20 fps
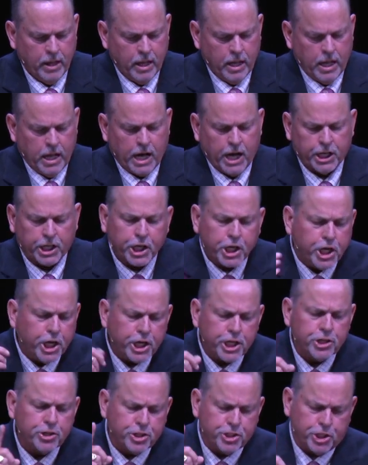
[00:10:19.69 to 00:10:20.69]
A
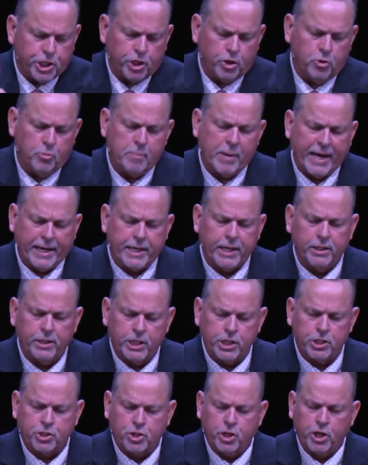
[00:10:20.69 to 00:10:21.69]
good Jew making
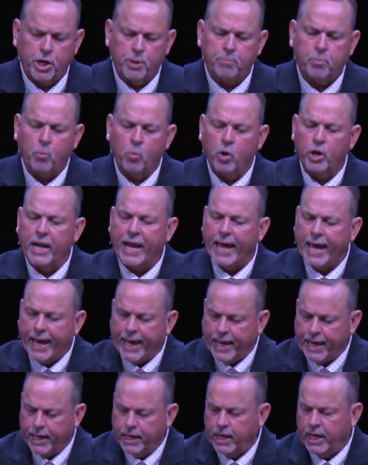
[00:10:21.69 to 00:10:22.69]
this trip would
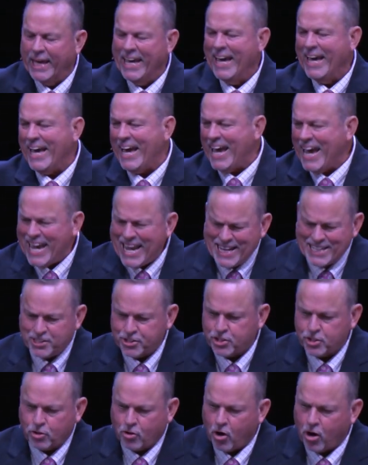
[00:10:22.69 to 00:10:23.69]
head
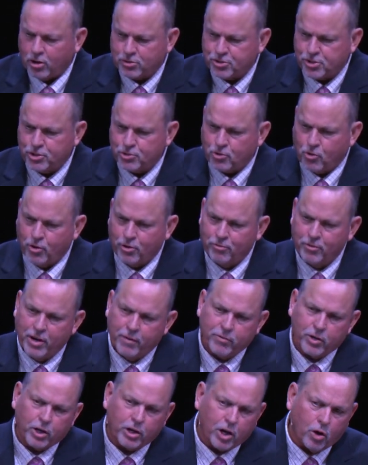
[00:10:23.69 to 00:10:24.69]
east, cross the Jordan
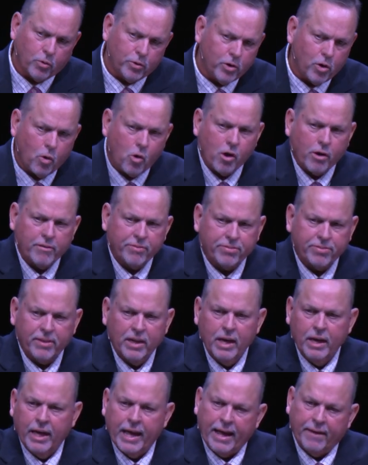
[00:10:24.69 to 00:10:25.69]
River, go north,
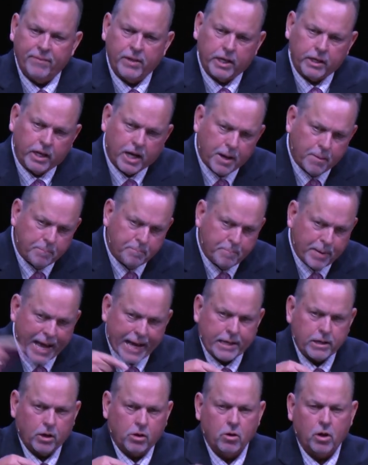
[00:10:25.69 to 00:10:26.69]
and then come back
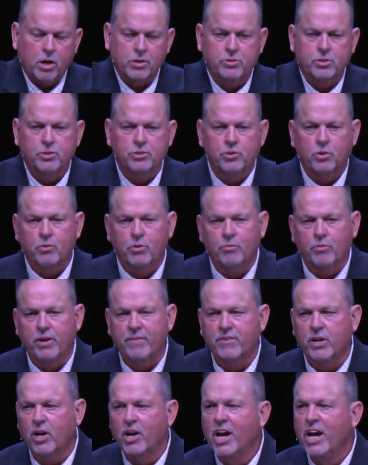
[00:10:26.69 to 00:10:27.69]
across the Jordan
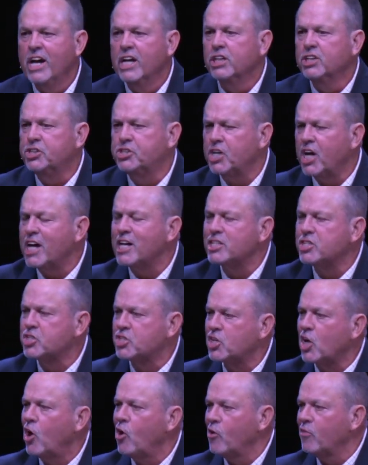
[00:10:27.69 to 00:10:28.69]
River just
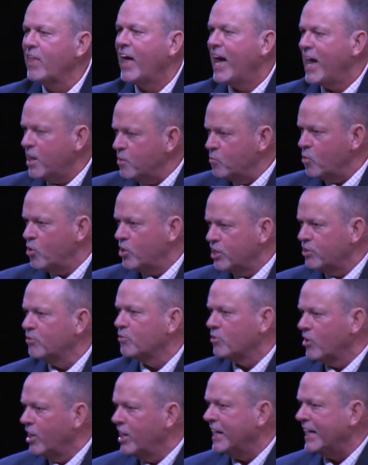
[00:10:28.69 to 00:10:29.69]
so they wouldn't
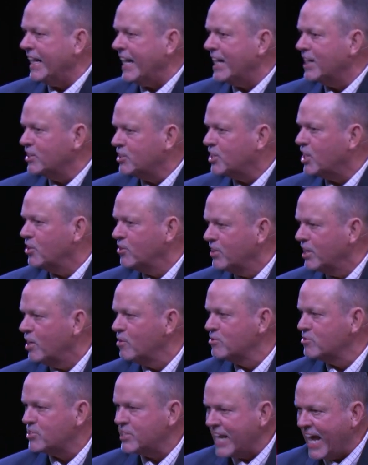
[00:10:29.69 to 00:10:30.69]
run into
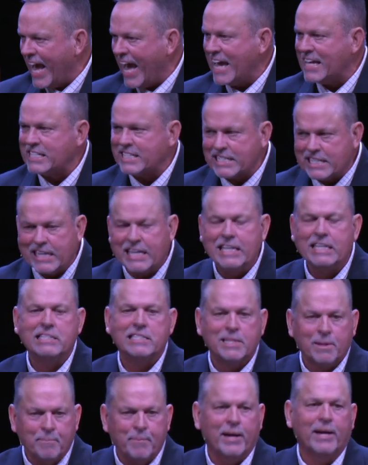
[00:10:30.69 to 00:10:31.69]
those nasty
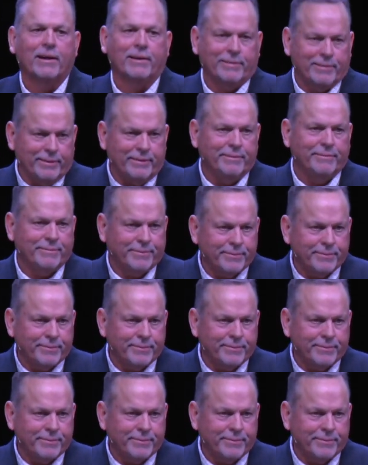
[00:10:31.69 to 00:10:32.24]
Samaritans.